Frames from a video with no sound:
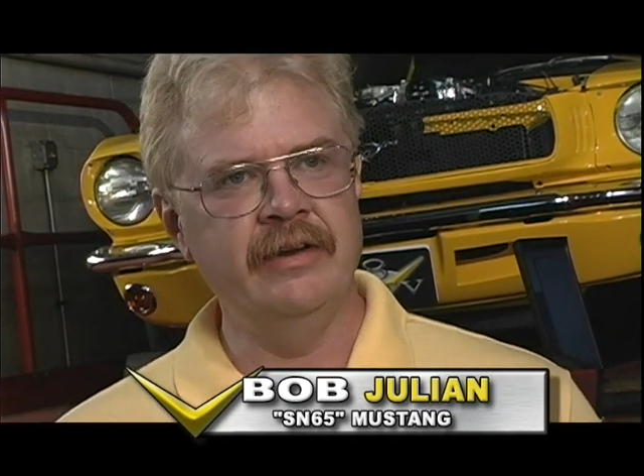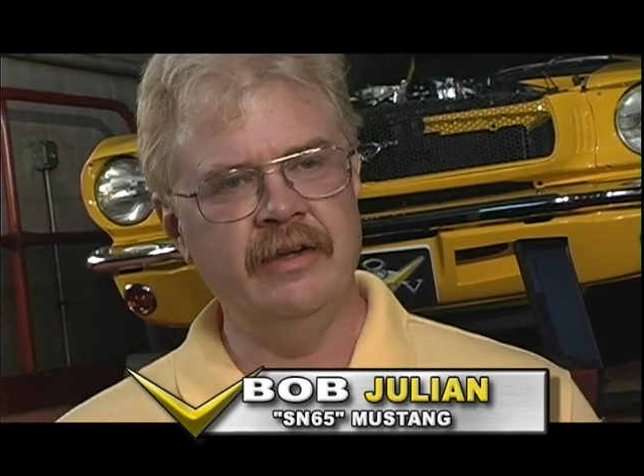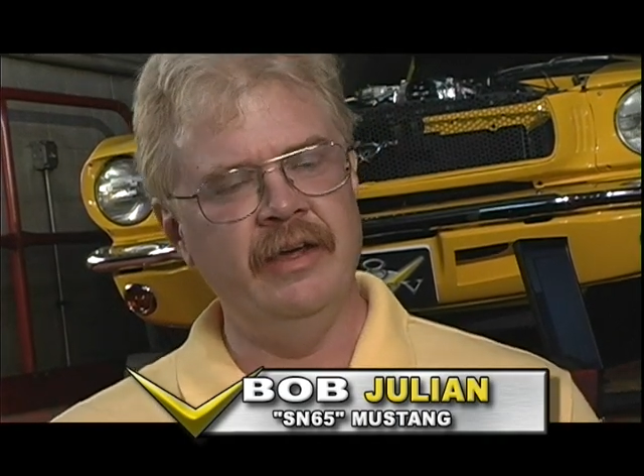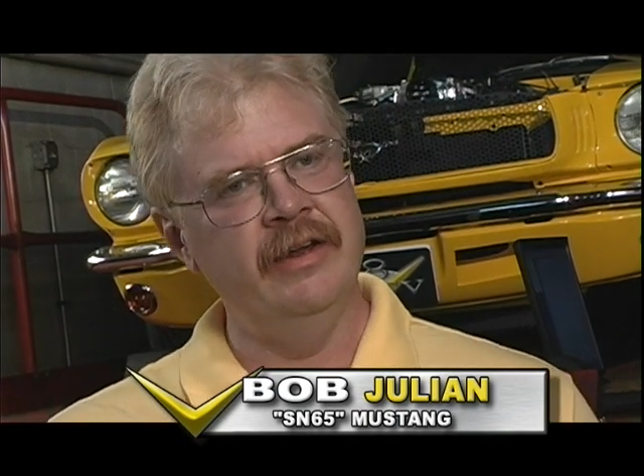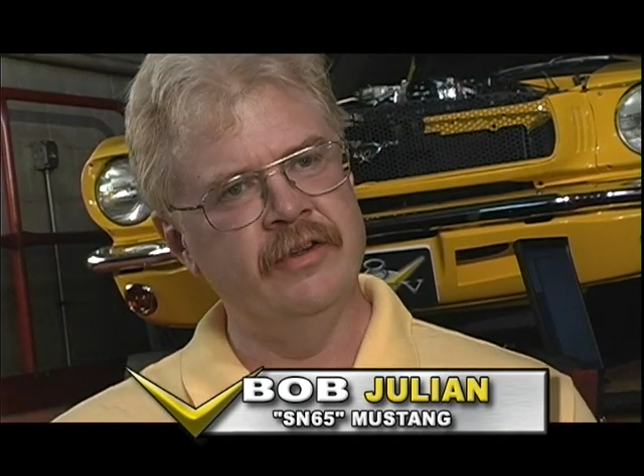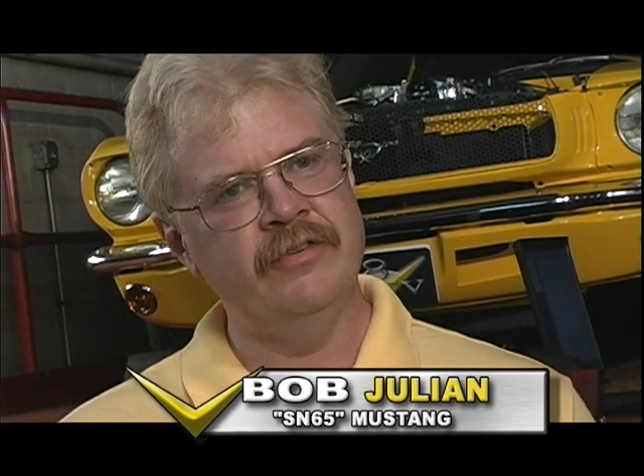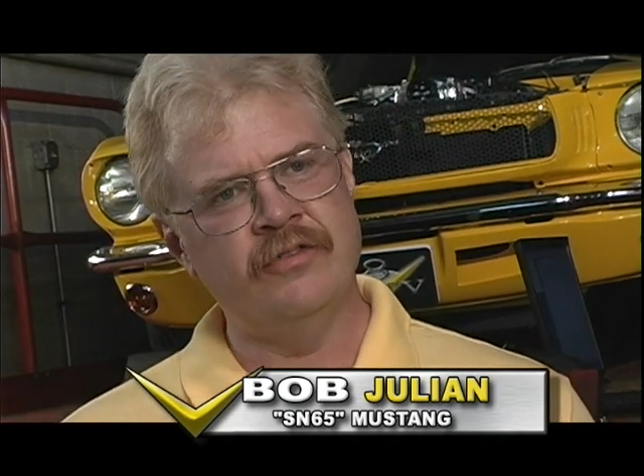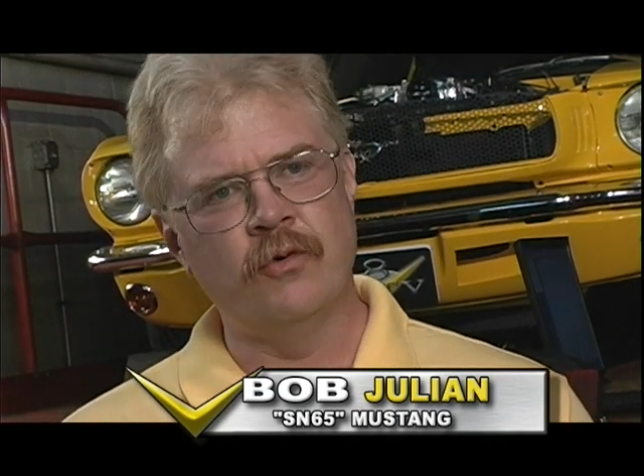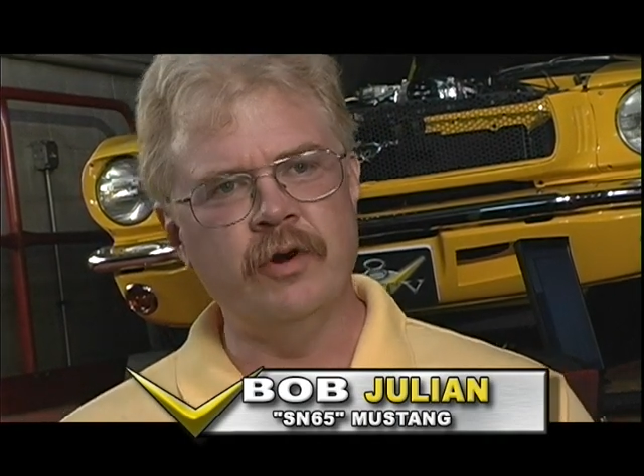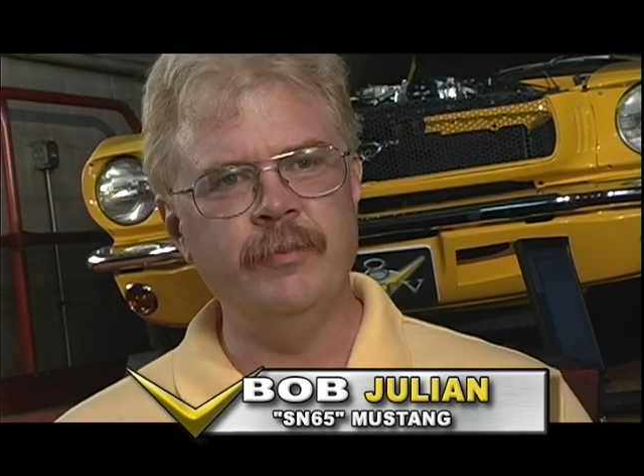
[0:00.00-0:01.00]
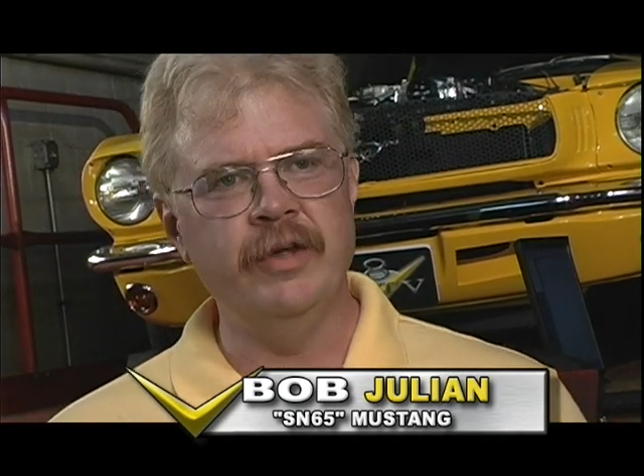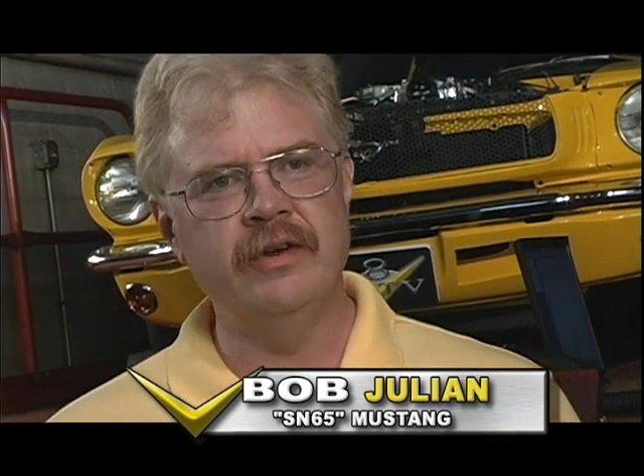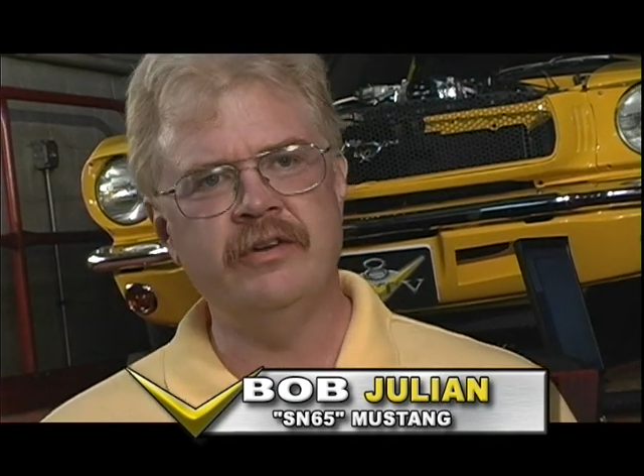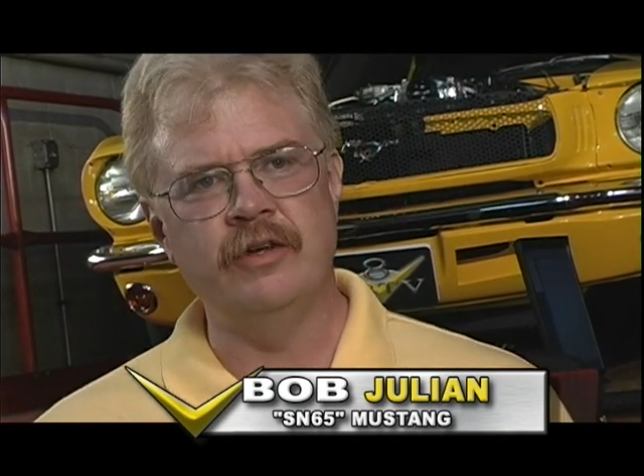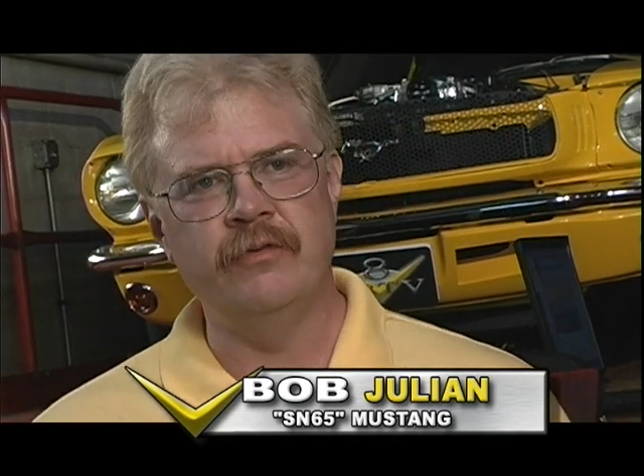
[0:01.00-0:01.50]
an
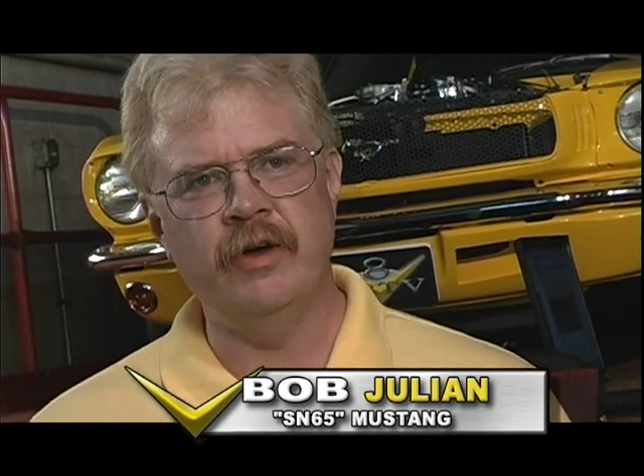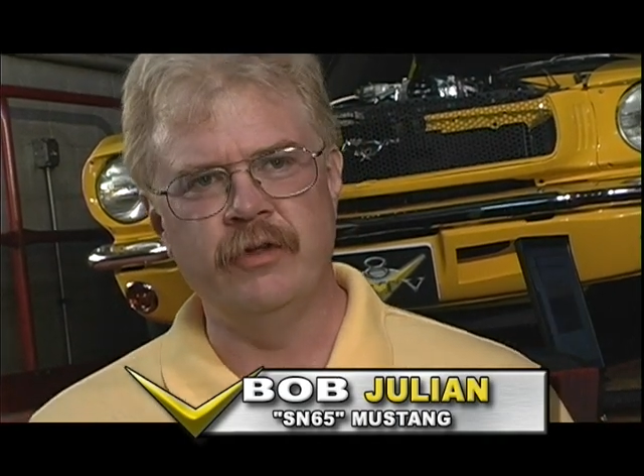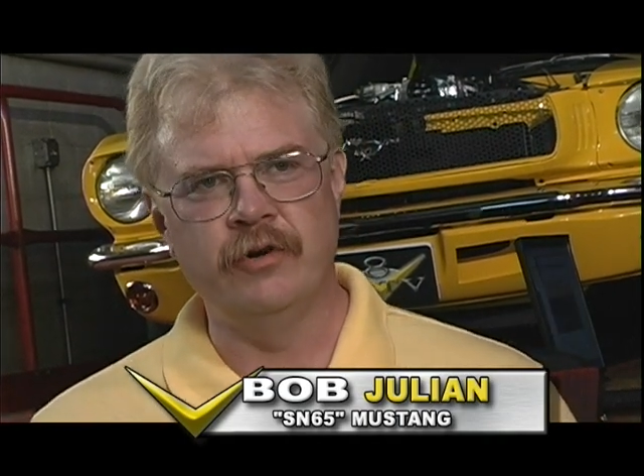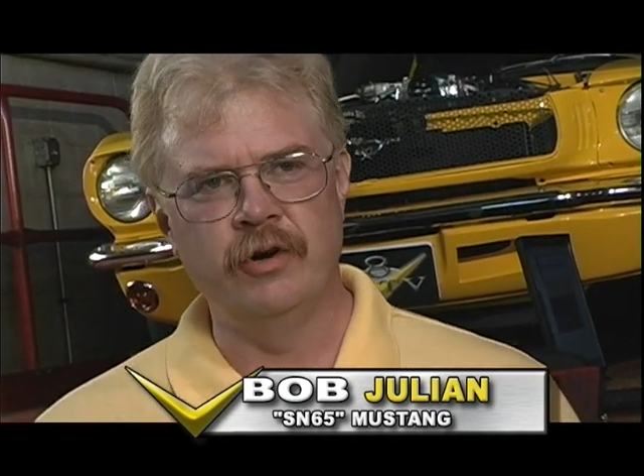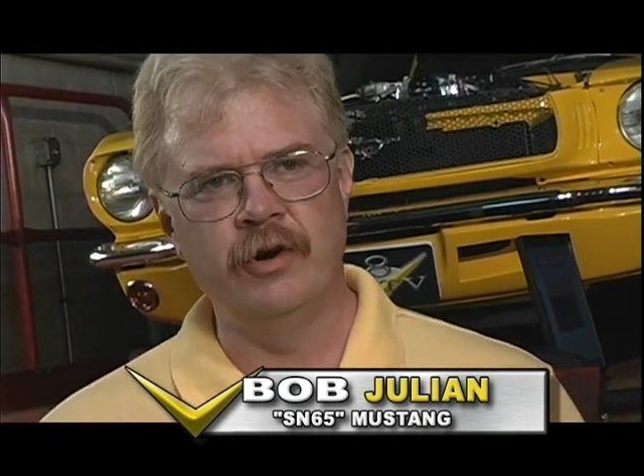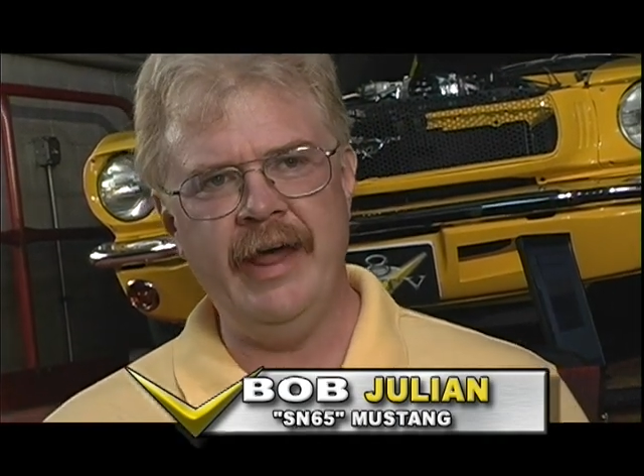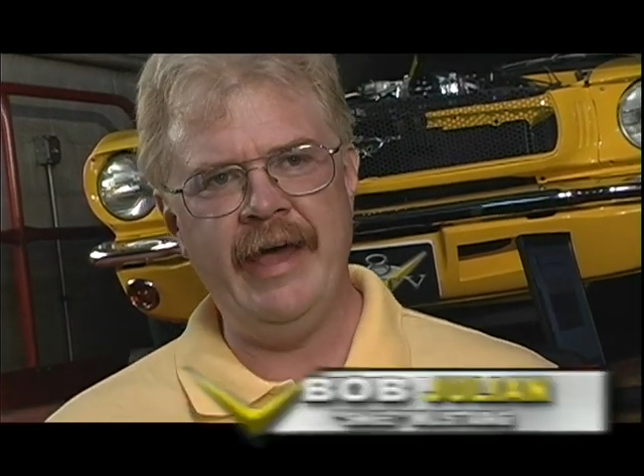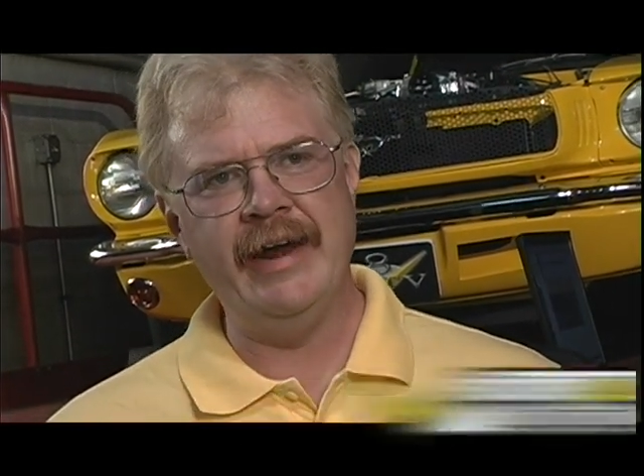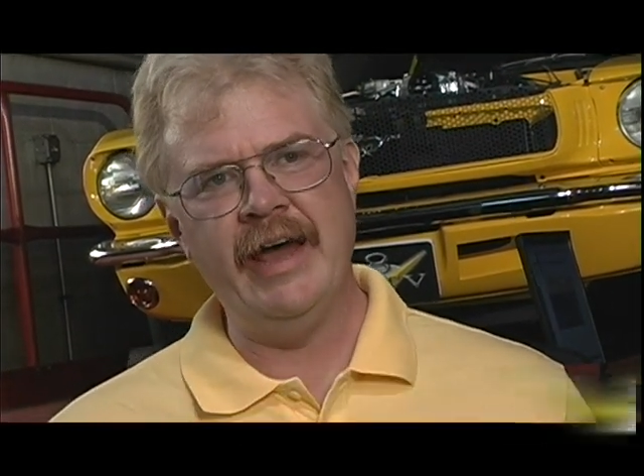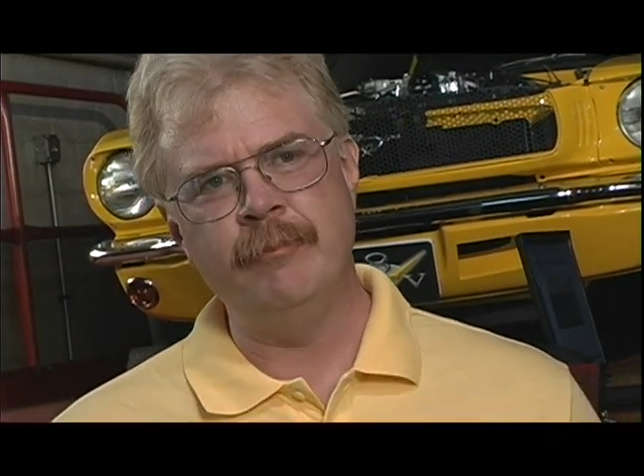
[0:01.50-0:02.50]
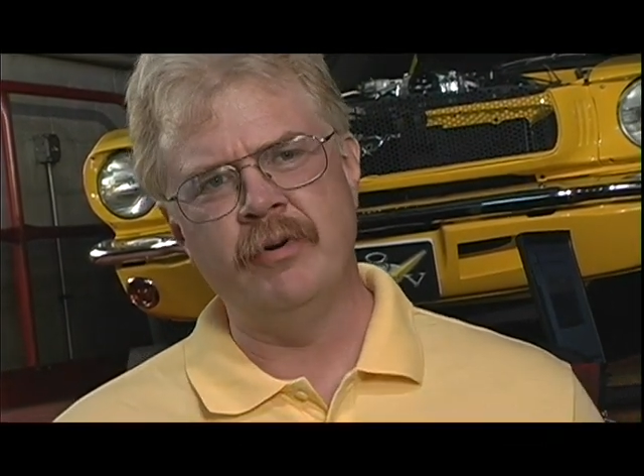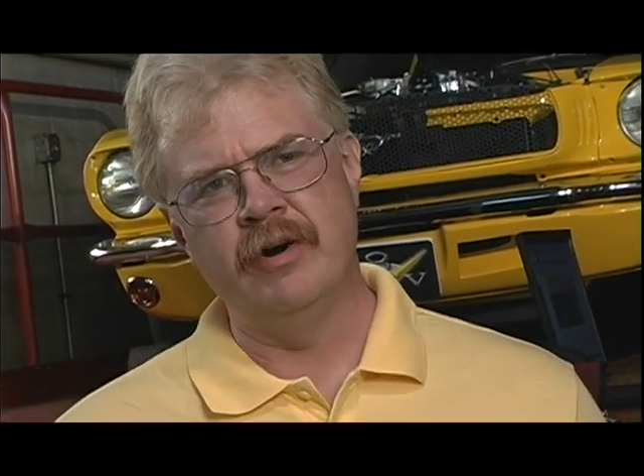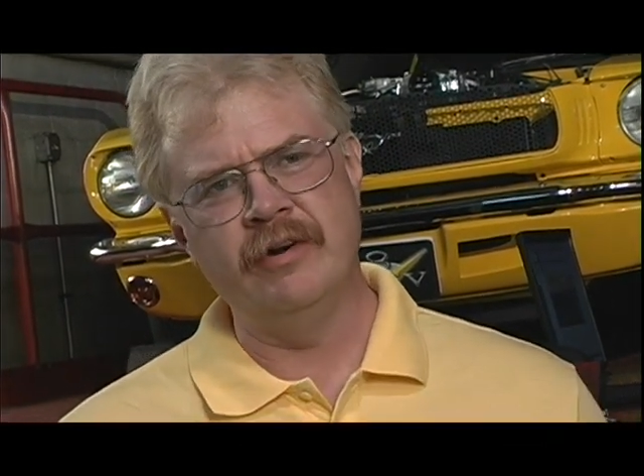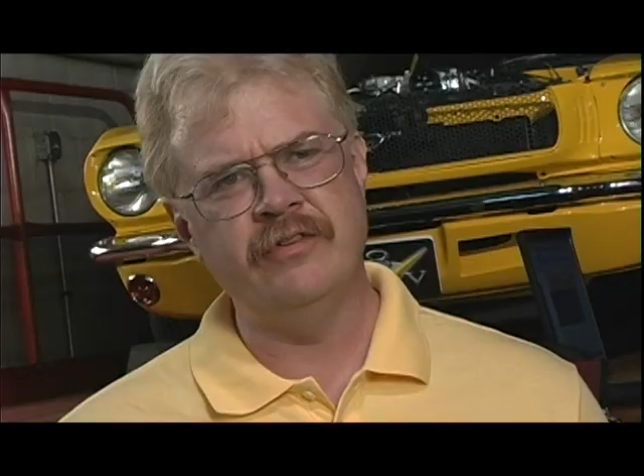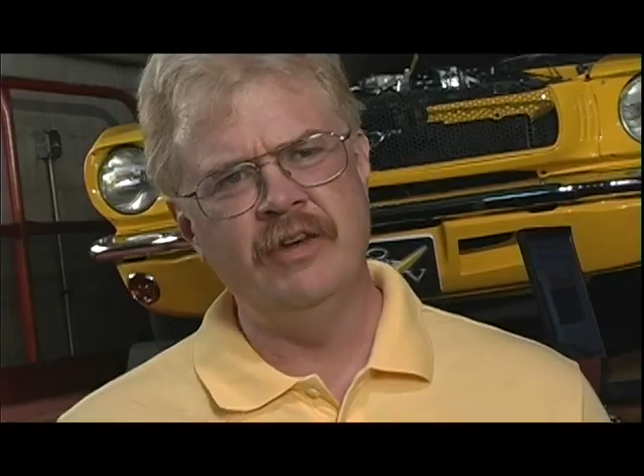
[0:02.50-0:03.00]
assortment of other add-on
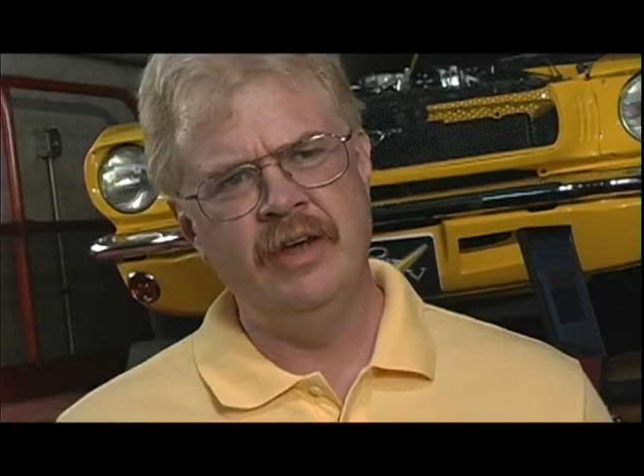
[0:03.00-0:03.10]
parts